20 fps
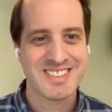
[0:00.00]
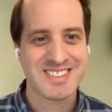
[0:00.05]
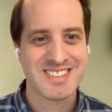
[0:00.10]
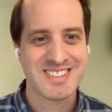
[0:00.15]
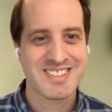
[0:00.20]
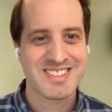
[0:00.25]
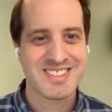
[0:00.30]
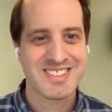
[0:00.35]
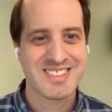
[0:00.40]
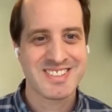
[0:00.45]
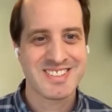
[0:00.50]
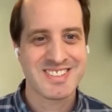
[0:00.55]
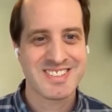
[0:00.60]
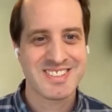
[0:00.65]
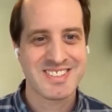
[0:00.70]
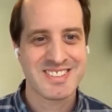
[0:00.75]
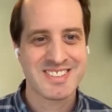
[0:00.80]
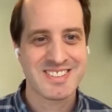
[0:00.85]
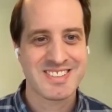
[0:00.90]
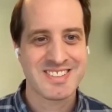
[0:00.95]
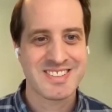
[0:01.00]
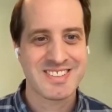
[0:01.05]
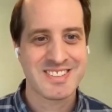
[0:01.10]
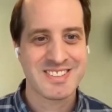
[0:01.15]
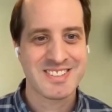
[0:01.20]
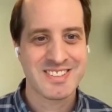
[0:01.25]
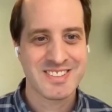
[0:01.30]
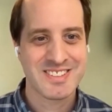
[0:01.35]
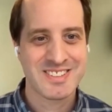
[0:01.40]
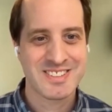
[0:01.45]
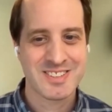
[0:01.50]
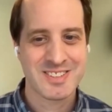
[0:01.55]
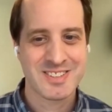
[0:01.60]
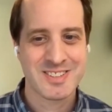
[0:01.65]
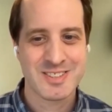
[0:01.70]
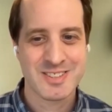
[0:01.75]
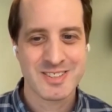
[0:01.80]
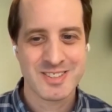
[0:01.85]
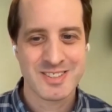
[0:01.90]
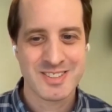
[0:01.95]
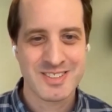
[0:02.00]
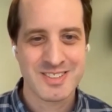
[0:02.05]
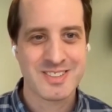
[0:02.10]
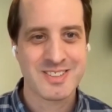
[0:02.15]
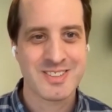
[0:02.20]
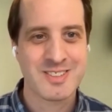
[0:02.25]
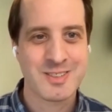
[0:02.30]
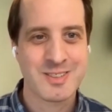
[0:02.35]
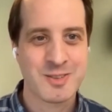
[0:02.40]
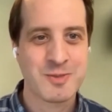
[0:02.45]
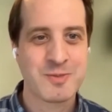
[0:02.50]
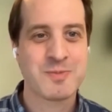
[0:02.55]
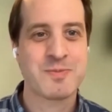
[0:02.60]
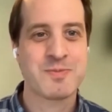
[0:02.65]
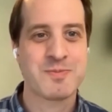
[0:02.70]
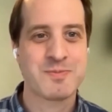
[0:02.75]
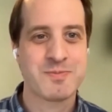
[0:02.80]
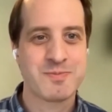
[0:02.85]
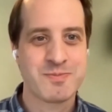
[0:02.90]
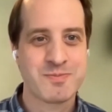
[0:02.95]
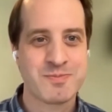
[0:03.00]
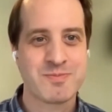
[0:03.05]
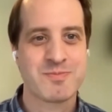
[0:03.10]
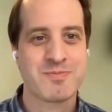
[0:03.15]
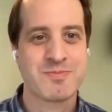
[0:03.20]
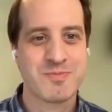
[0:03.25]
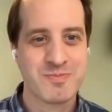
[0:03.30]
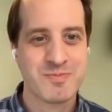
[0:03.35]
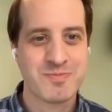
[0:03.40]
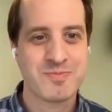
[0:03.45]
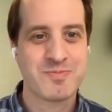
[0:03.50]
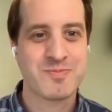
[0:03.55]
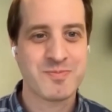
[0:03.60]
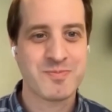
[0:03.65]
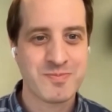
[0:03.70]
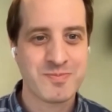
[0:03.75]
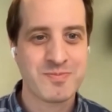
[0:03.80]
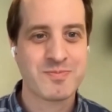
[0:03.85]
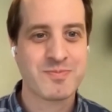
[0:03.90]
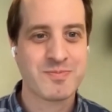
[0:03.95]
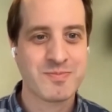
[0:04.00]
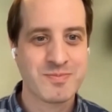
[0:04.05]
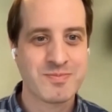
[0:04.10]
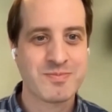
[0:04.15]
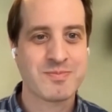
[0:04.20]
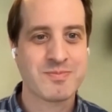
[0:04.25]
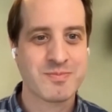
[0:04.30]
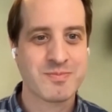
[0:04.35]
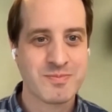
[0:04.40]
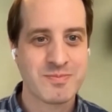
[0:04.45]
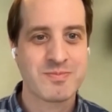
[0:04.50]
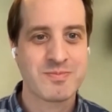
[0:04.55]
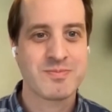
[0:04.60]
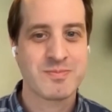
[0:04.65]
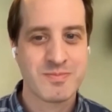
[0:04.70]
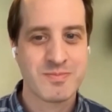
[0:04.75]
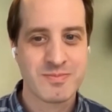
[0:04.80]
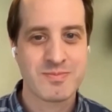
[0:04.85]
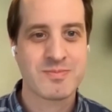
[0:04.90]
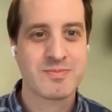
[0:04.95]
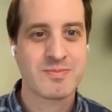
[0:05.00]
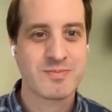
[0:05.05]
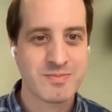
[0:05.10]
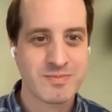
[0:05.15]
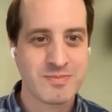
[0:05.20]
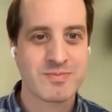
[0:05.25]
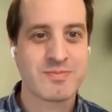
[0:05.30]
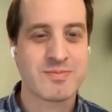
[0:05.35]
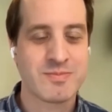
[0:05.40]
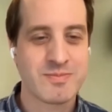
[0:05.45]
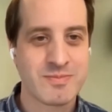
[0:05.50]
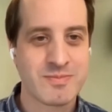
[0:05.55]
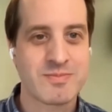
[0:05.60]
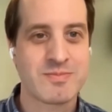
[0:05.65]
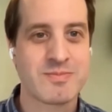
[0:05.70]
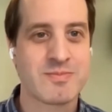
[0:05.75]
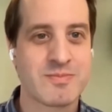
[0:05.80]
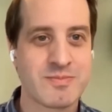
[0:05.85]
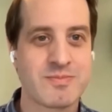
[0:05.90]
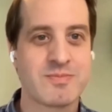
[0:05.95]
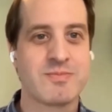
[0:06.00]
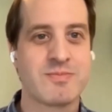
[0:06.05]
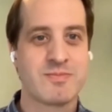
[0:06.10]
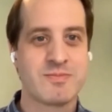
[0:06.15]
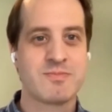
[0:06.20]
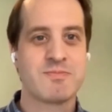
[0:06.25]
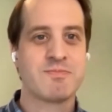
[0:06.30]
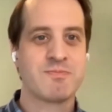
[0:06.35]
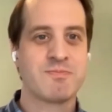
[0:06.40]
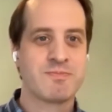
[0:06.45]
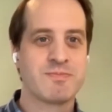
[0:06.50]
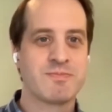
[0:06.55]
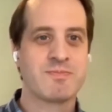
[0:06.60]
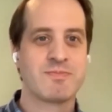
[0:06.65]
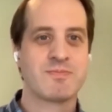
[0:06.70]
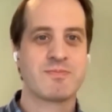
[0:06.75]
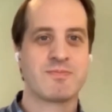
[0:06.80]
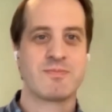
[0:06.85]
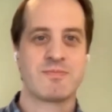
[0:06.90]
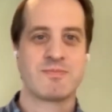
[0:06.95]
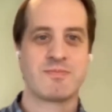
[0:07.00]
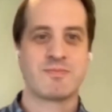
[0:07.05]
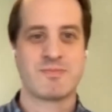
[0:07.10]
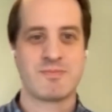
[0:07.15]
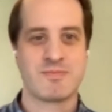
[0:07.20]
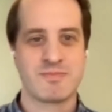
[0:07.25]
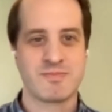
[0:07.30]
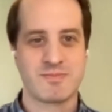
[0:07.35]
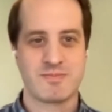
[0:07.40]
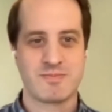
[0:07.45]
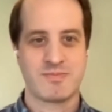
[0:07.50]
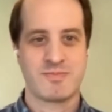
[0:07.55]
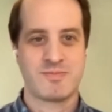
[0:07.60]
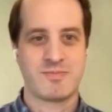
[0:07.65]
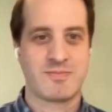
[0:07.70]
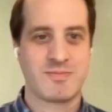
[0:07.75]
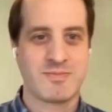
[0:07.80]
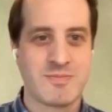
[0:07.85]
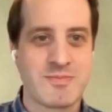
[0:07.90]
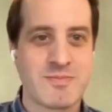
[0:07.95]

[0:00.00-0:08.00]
The person shown says nothing.